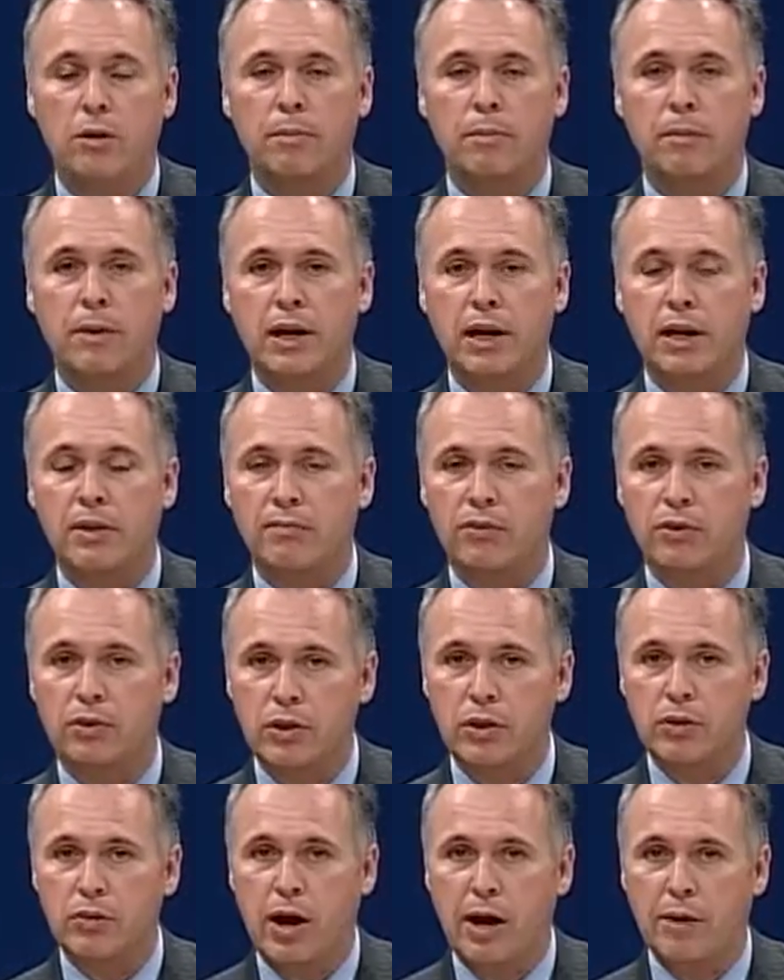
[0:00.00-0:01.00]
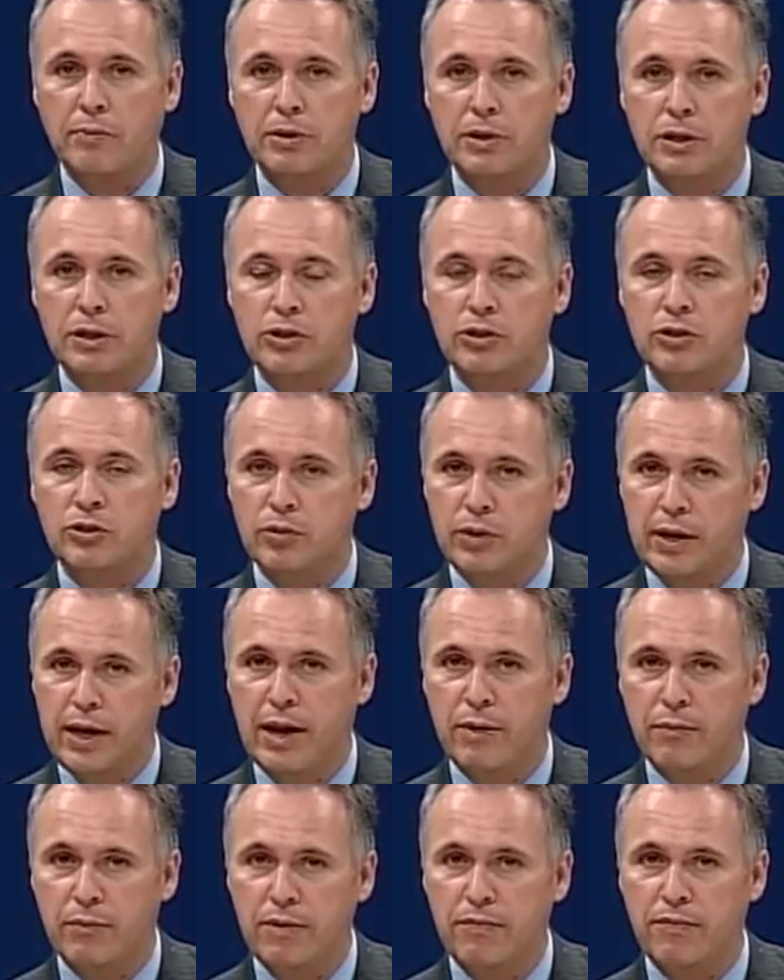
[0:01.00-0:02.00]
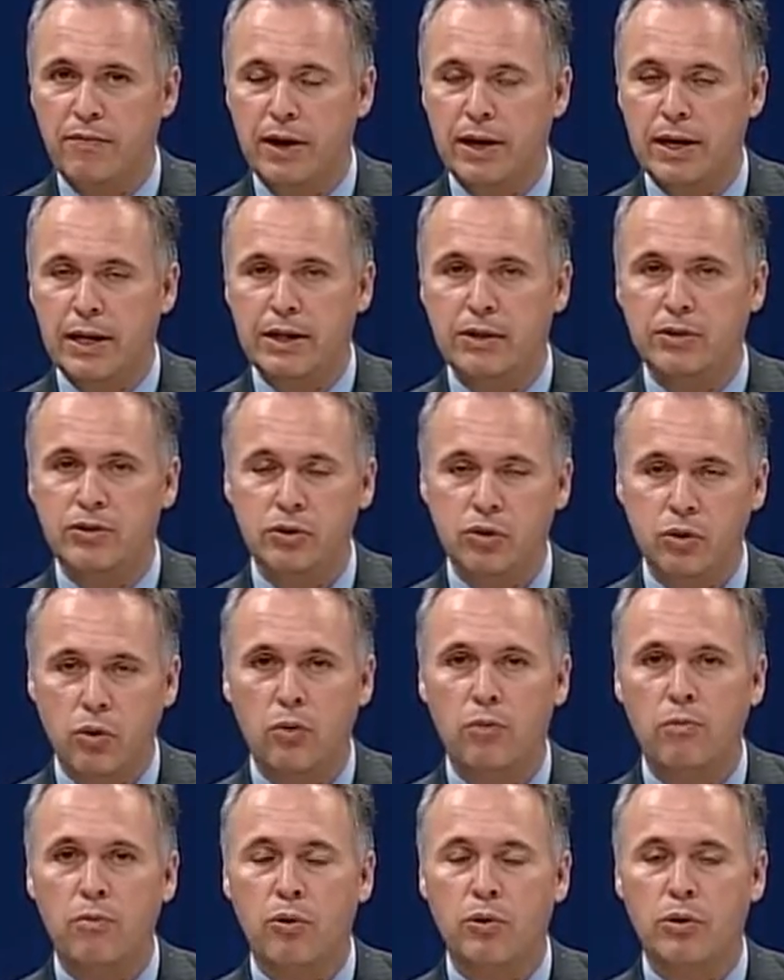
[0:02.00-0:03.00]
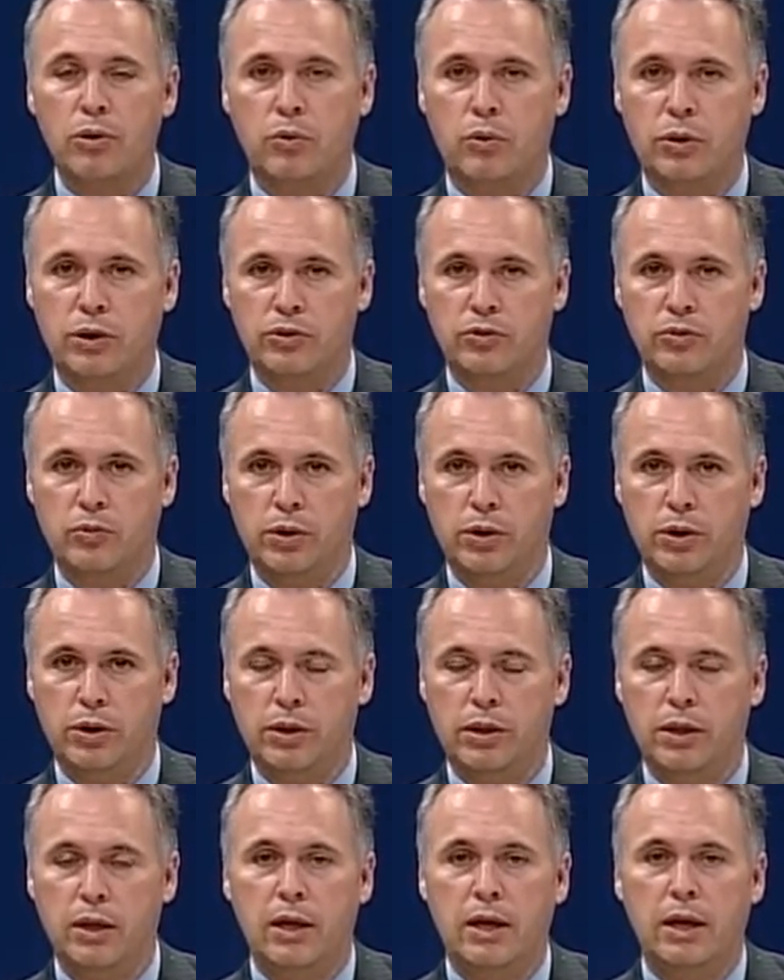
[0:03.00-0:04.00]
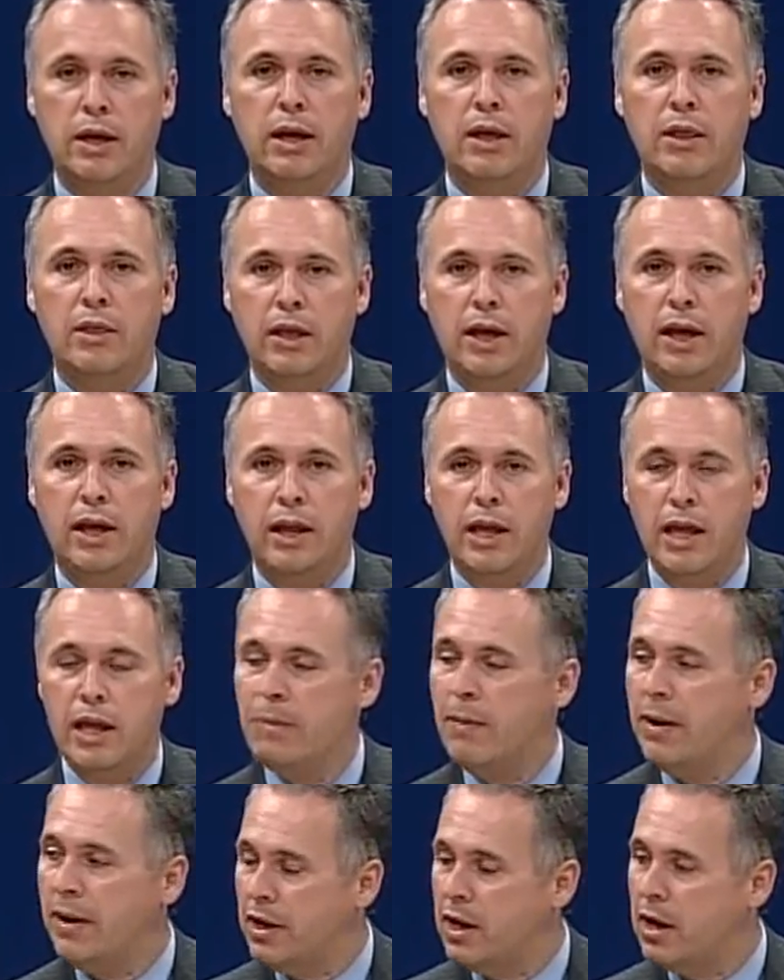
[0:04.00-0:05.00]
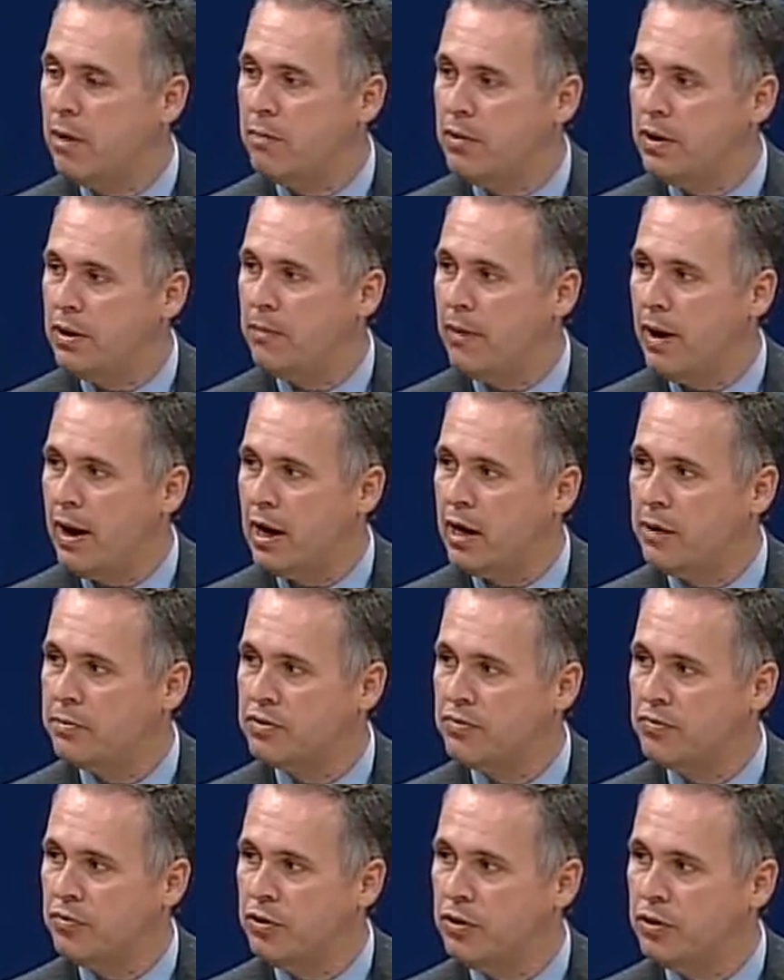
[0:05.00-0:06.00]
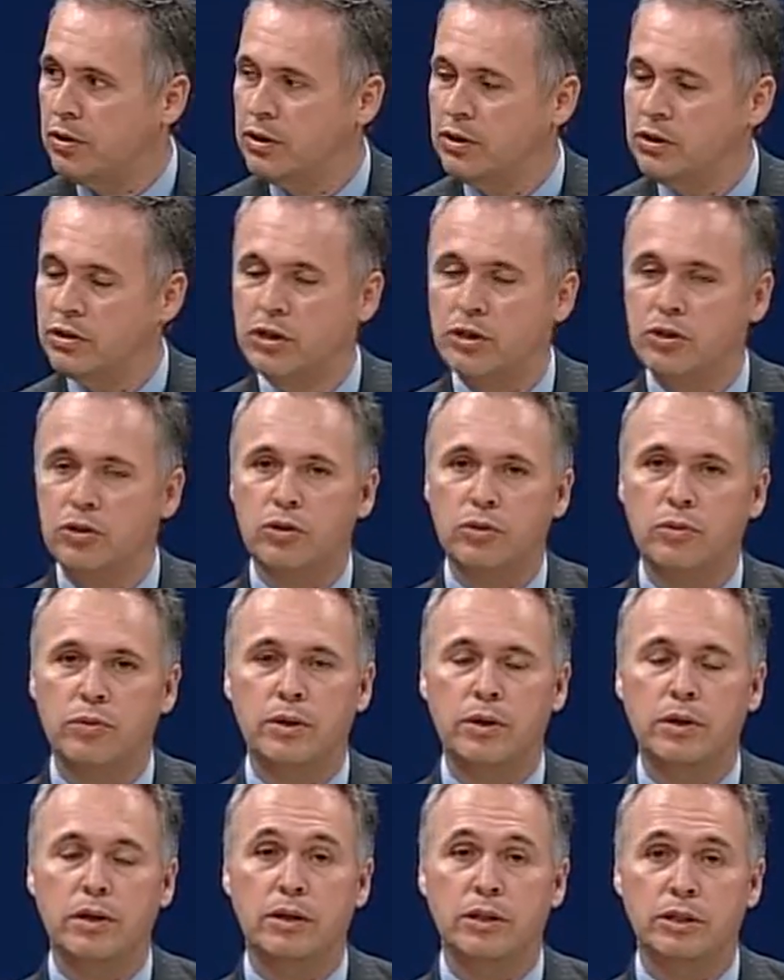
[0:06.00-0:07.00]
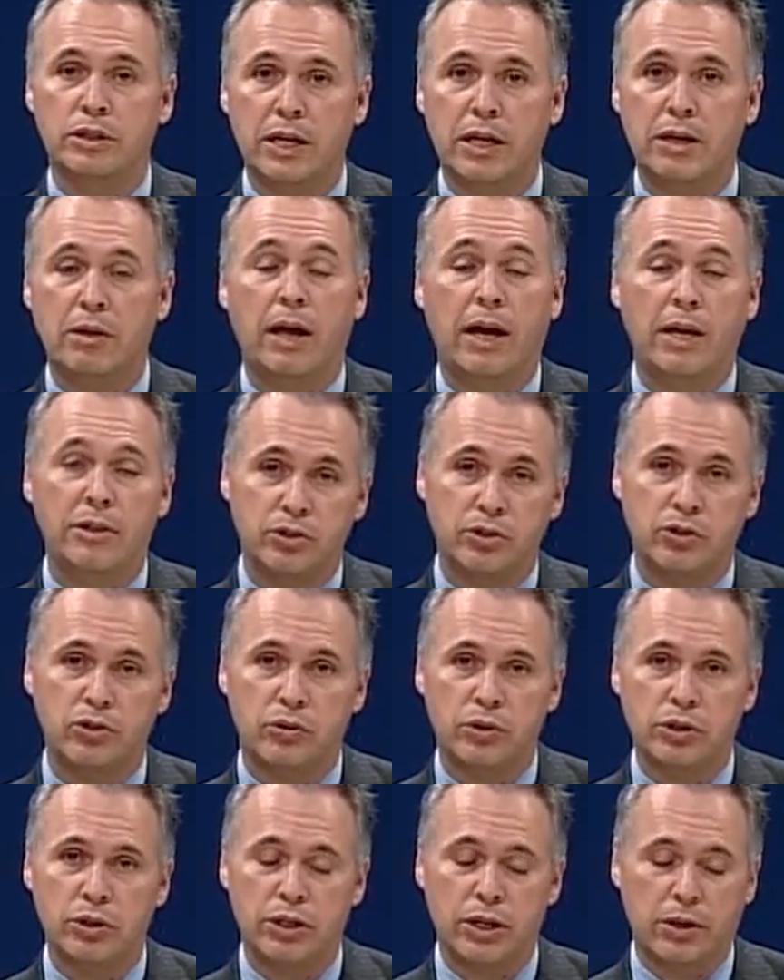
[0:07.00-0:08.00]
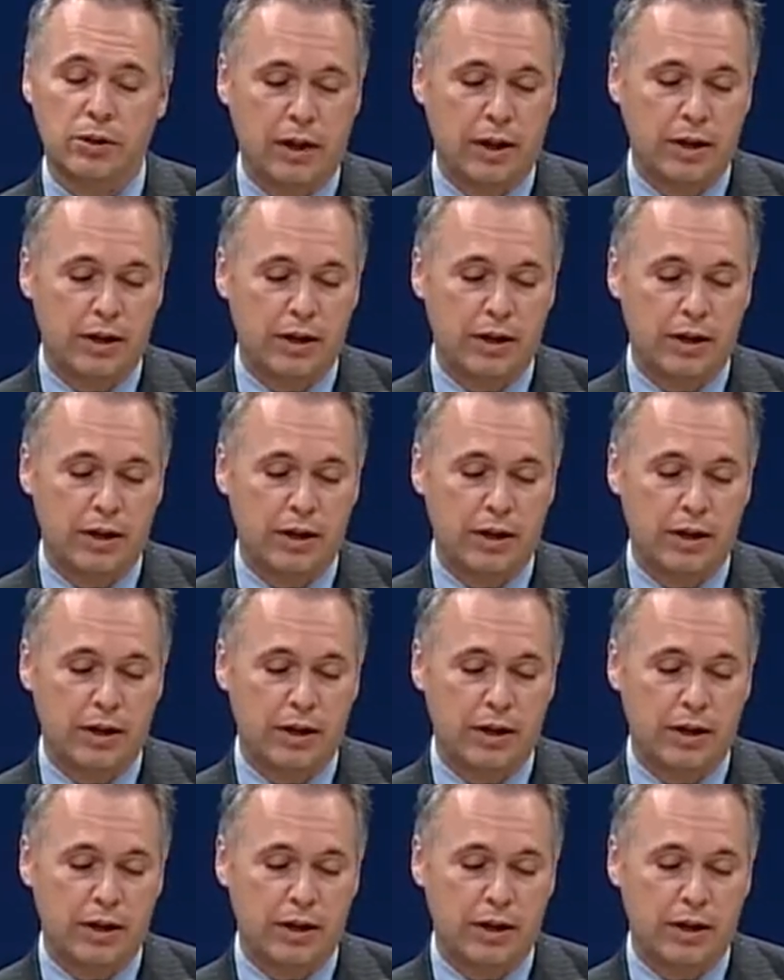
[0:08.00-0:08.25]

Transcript: But if your other option is you can't refinance, you owe more than what it's worth, then it may not be a bad option for you to consider doing a sale as a short sale.